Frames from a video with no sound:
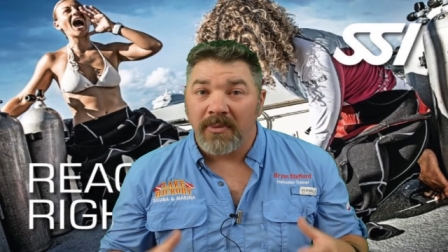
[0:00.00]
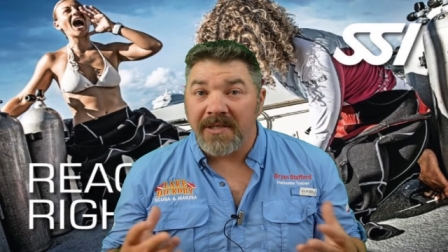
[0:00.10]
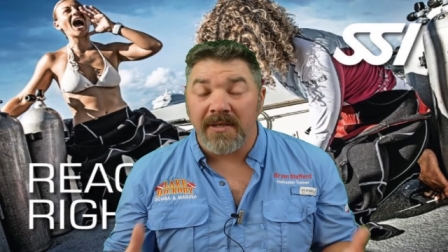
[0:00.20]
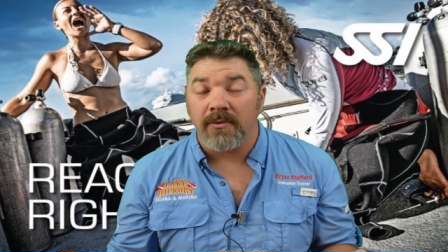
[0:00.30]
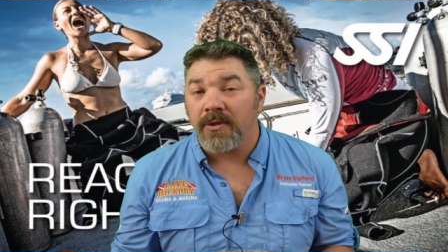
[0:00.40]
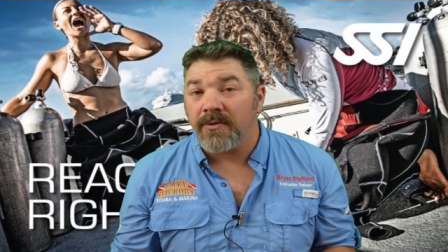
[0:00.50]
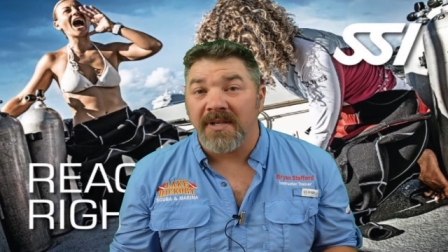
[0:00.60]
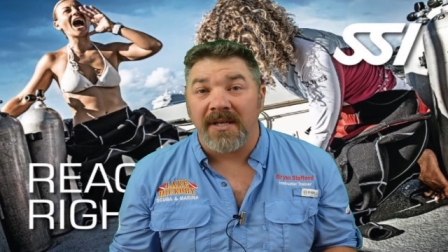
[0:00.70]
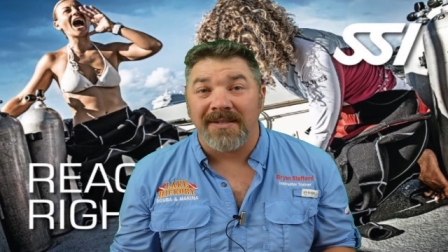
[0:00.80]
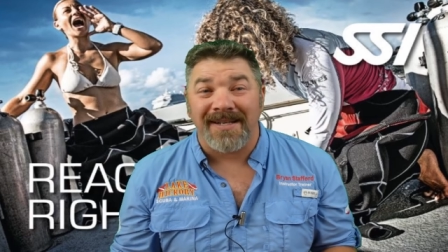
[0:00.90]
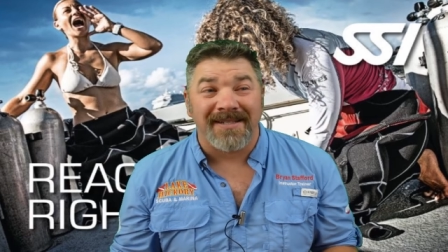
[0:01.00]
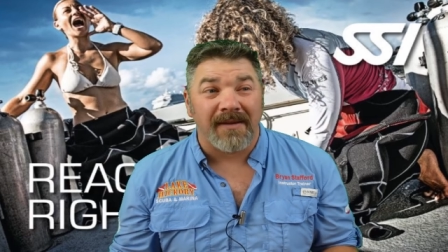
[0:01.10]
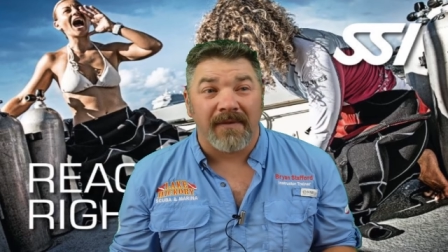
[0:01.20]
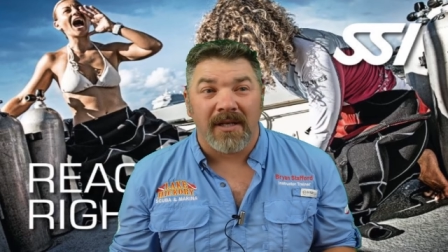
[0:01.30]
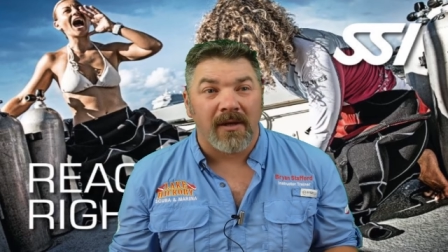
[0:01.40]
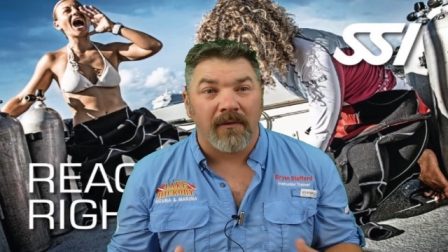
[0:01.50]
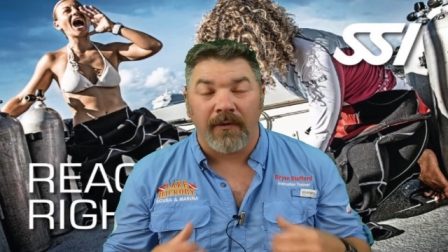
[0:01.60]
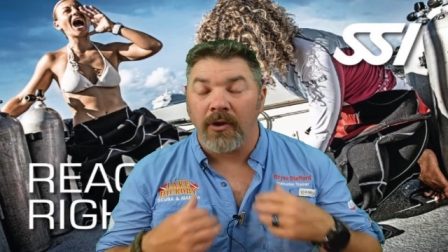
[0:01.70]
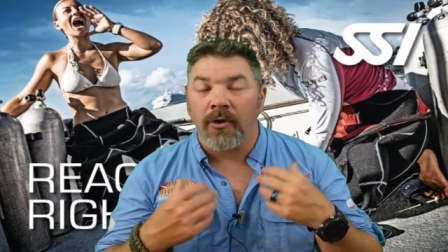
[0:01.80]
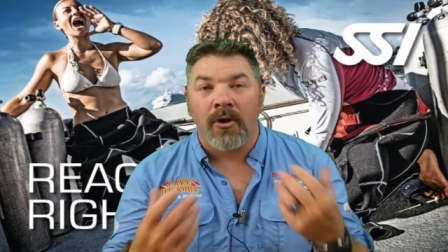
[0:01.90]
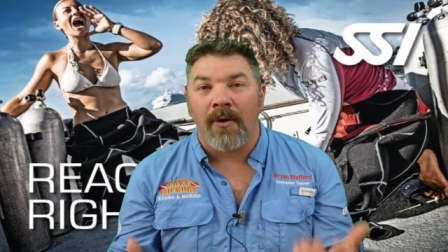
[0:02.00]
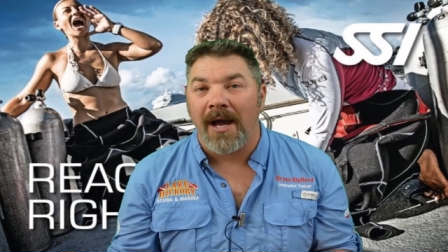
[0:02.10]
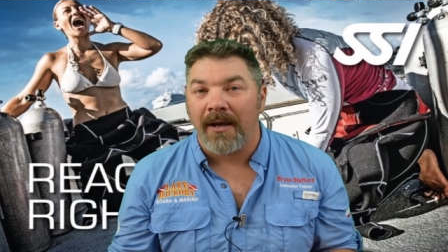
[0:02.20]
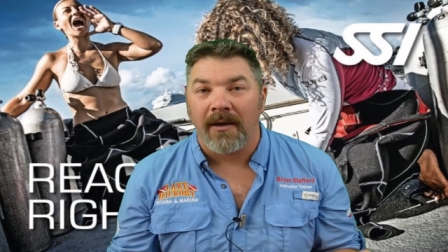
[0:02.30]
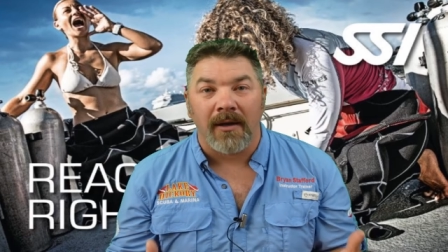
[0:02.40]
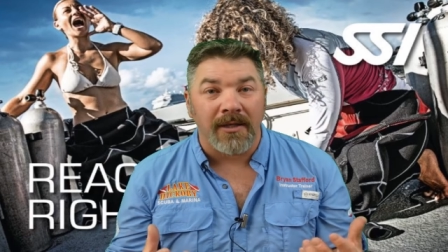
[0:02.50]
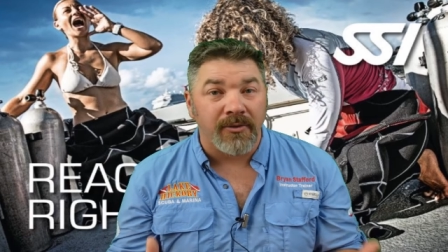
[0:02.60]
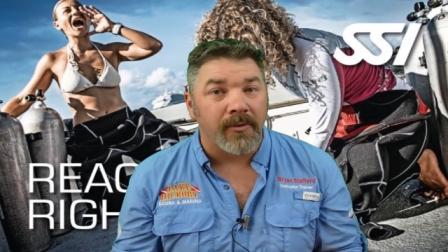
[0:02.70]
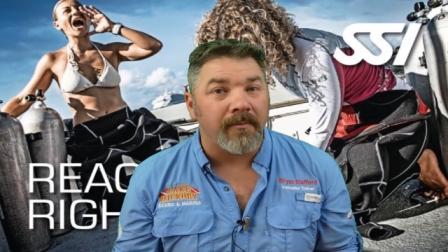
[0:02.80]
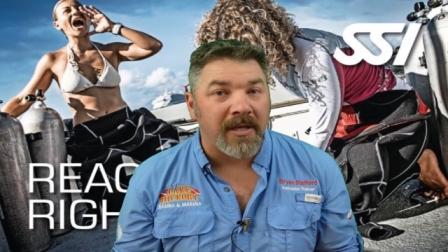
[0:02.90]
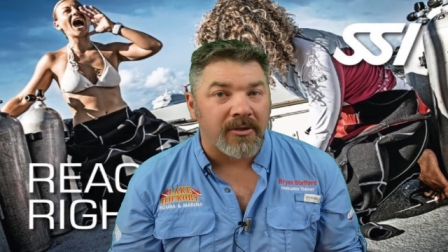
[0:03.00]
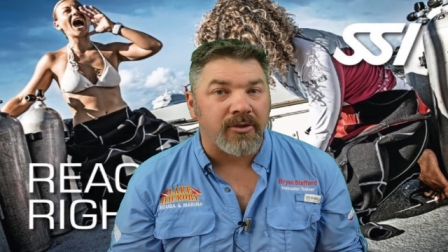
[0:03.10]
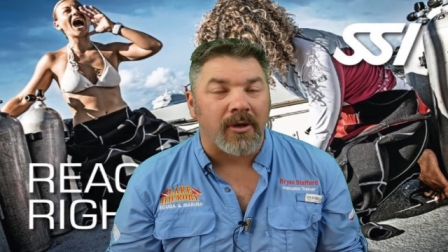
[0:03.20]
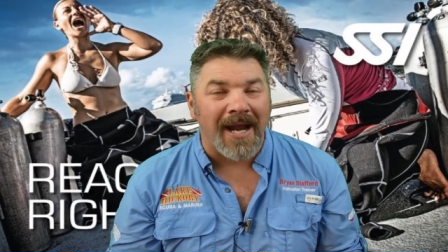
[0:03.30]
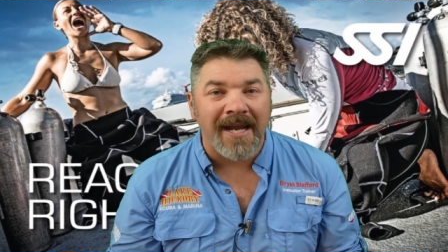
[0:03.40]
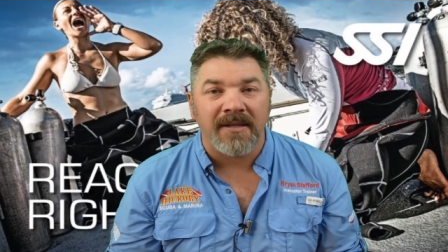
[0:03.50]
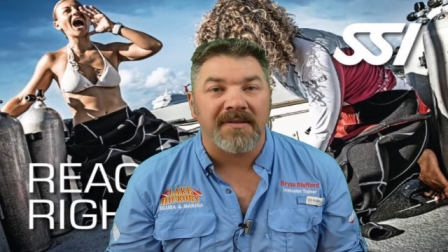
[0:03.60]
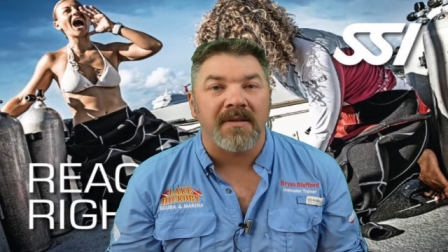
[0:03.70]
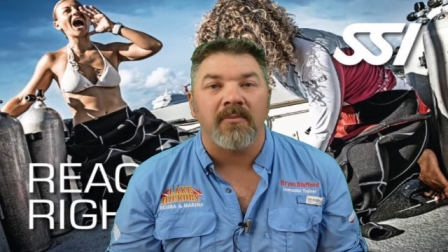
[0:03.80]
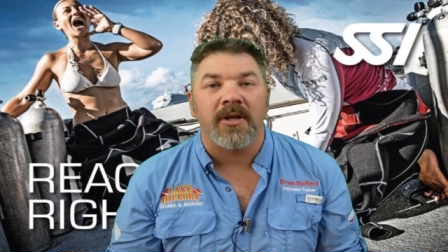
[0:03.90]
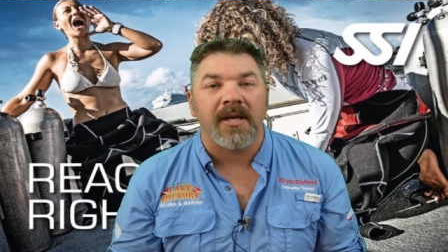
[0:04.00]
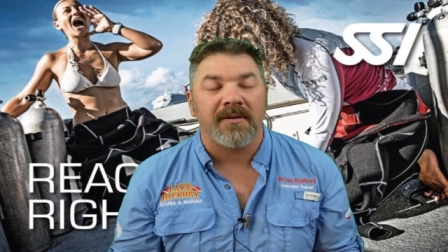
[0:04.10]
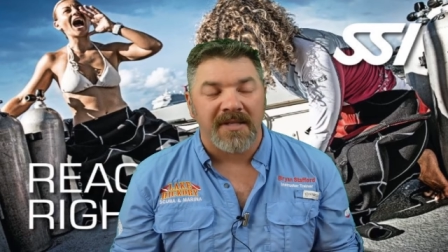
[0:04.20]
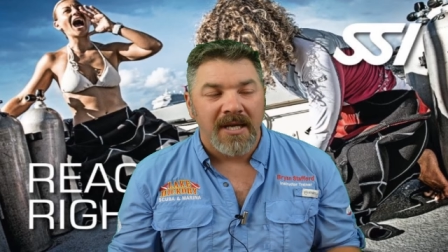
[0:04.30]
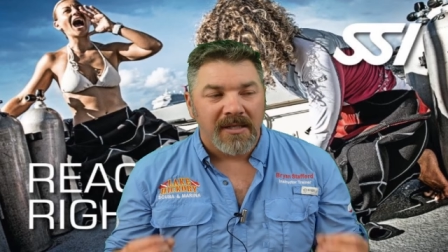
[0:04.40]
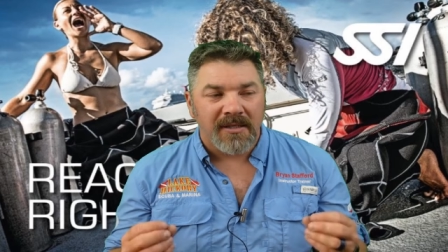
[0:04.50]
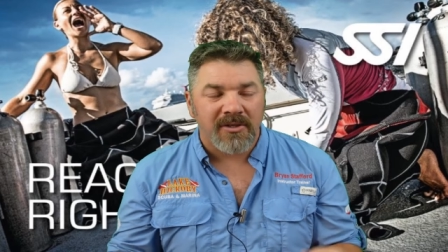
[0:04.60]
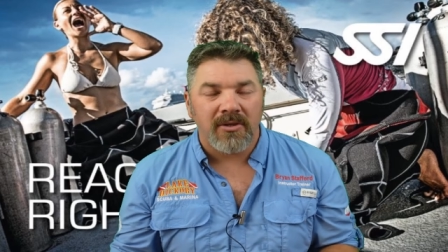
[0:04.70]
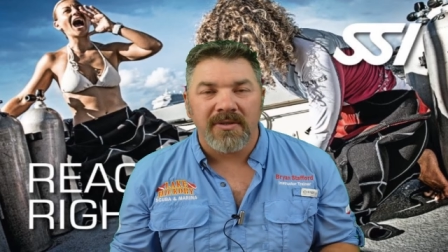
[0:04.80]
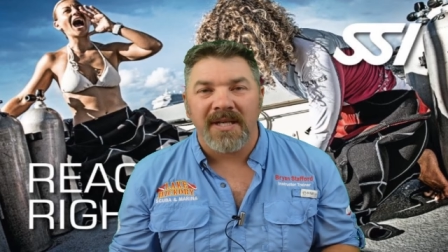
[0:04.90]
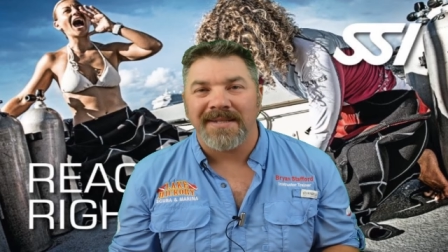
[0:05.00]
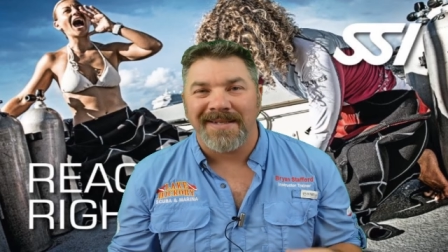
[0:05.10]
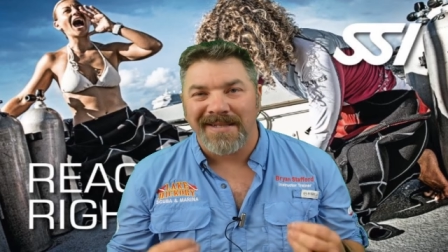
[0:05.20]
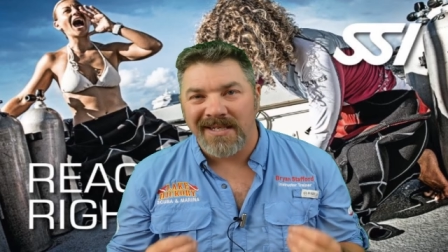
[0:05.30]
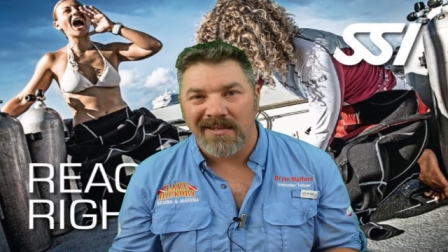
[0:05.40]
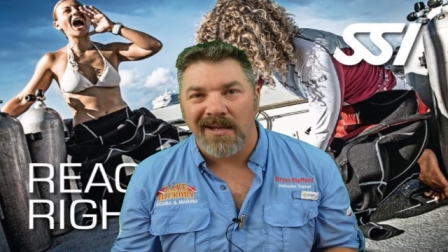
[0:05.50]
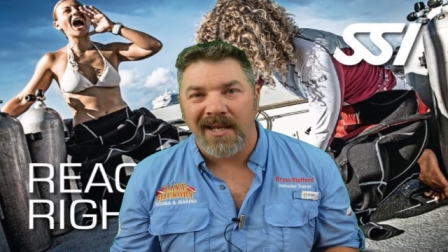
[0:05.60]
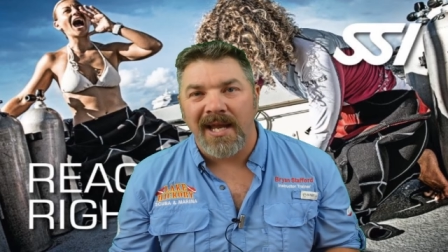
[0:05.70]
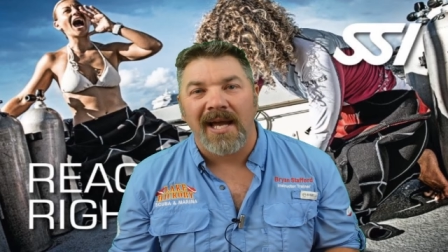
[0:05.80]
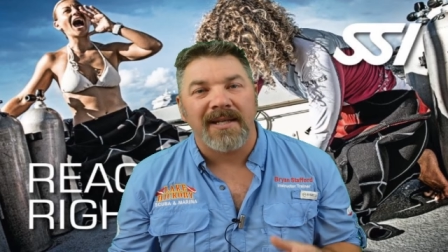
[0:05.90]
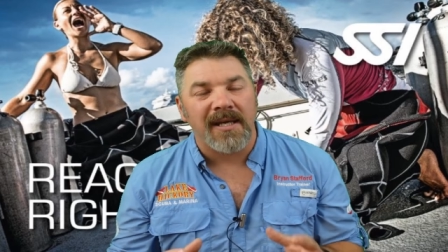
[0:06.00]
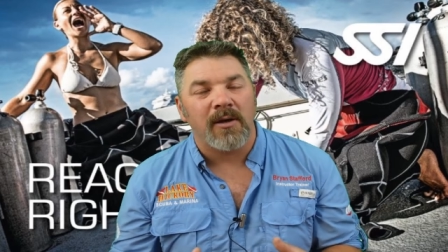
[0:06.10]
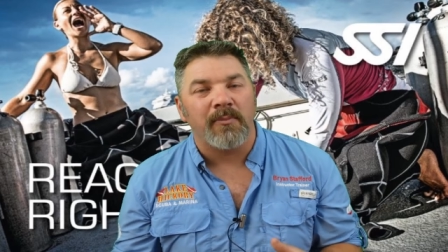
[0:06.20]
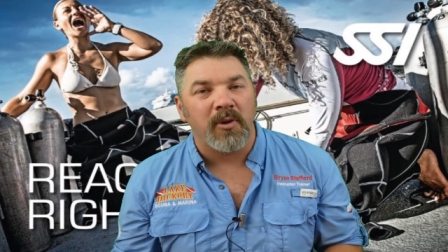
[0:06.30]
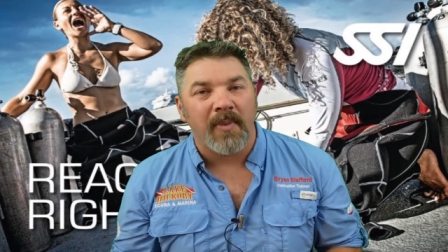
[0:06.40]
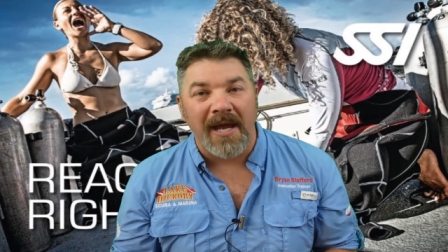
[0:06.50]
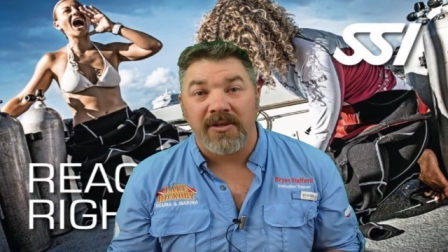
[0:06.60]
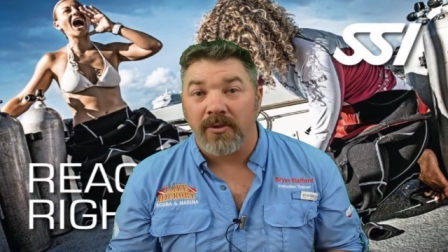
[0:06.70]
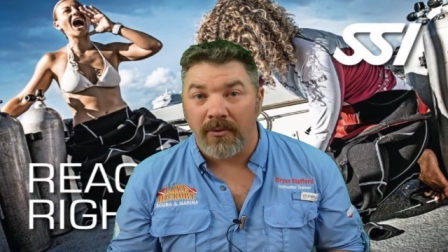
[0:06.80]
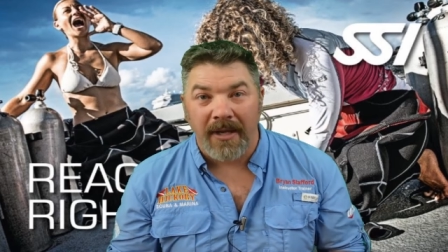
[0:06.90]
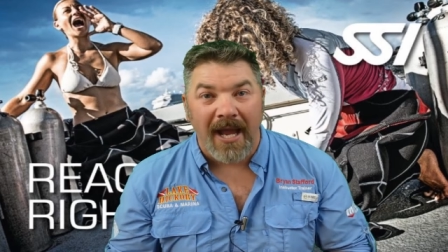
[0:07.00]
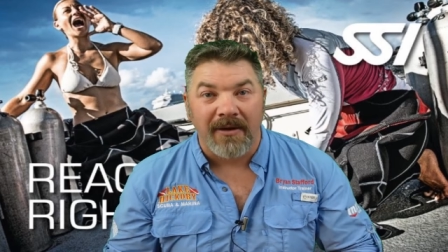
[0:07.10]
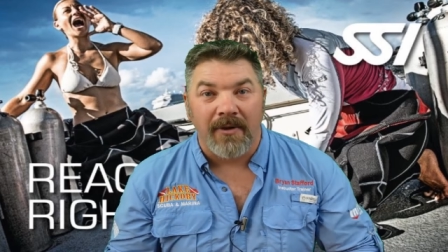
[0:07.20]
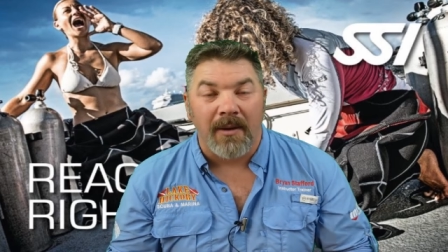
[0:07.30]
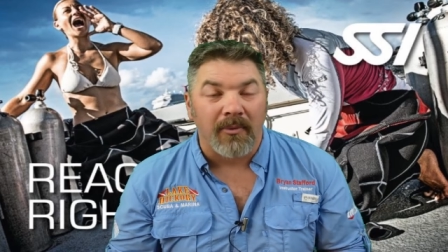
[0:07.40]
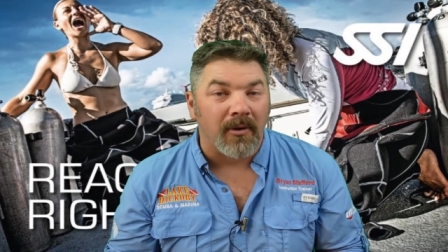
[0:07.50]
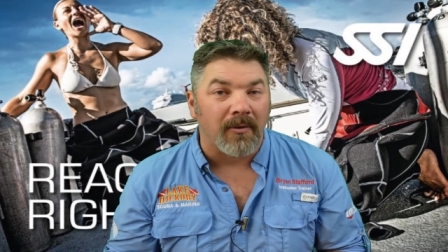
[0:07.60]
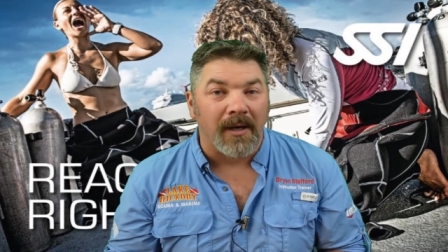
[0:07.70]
Please don't use this as a video for you to go out here and to administer aid to someone else. Just use this as a study guide to help you pass your React Right program.